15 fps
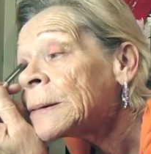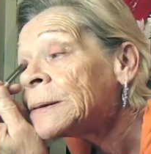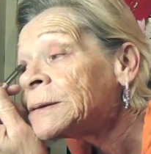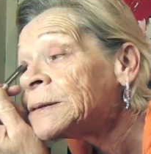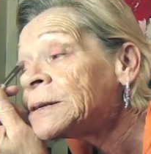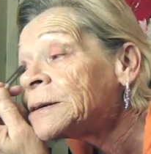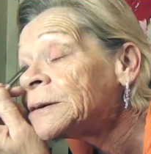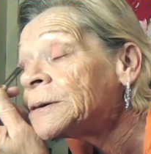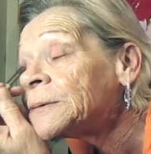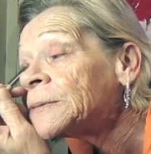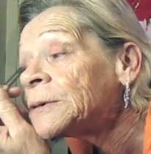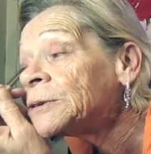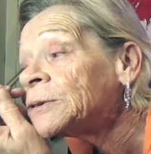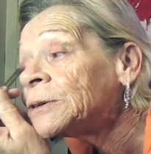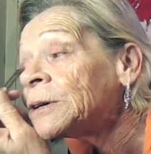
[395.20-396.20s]
Considering
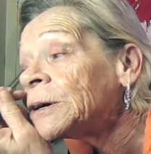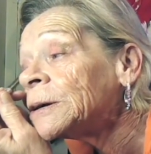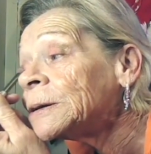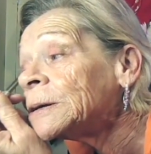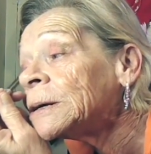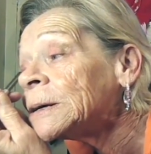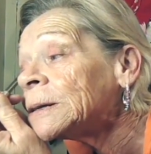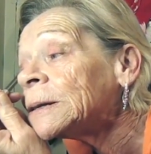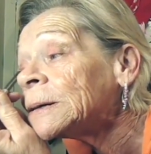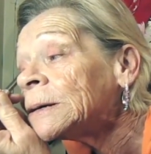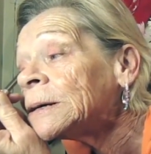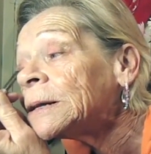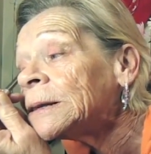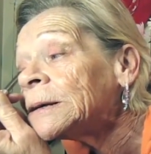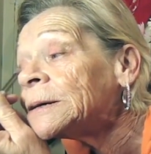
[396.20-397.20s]
we're trying to get the
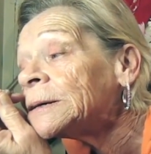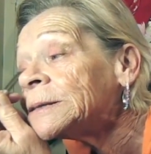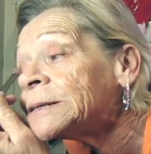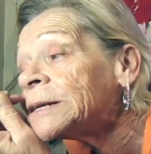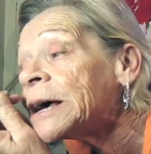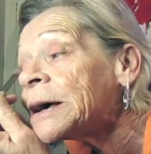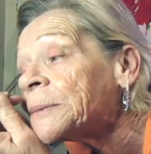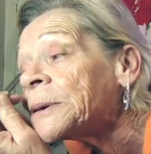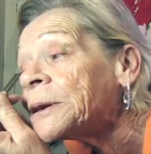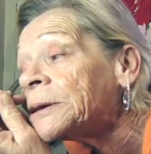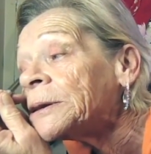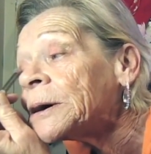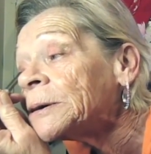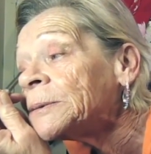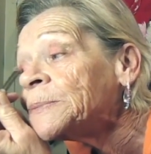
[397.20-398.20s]
color of
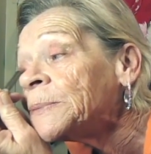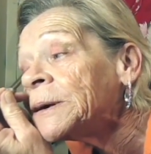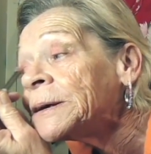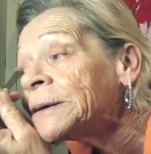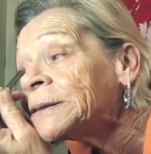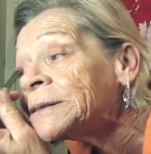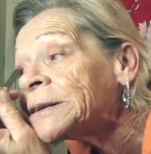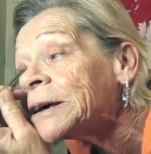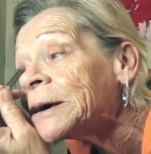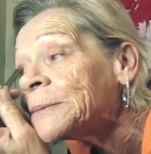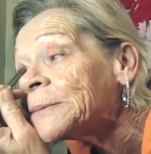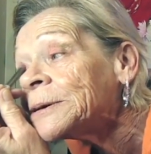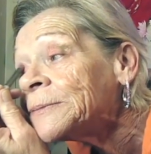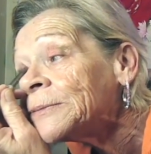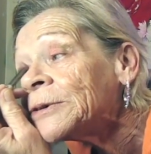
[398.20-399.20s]
salmon, not pink
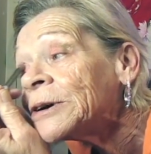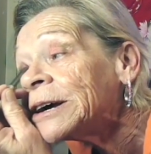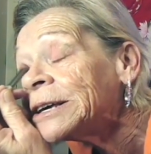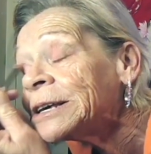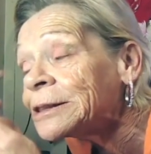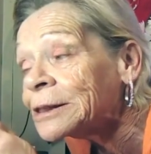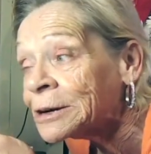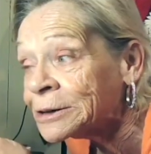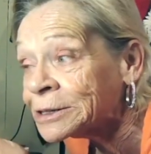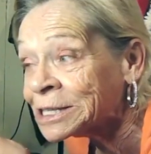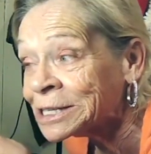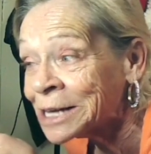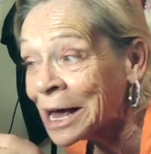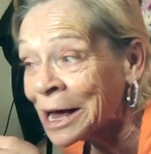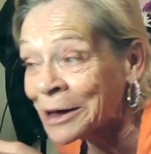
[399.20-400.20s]
salmon, regular
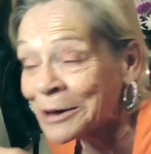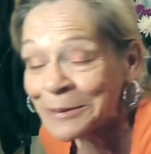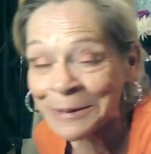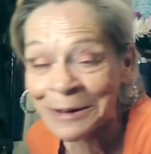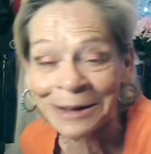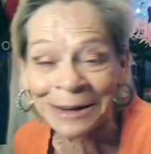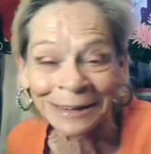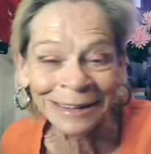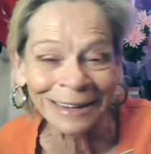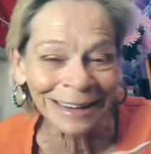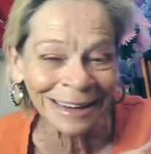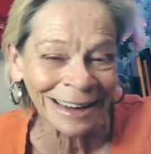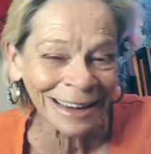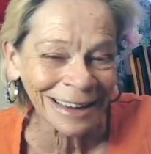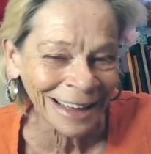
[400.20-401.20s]
salmon.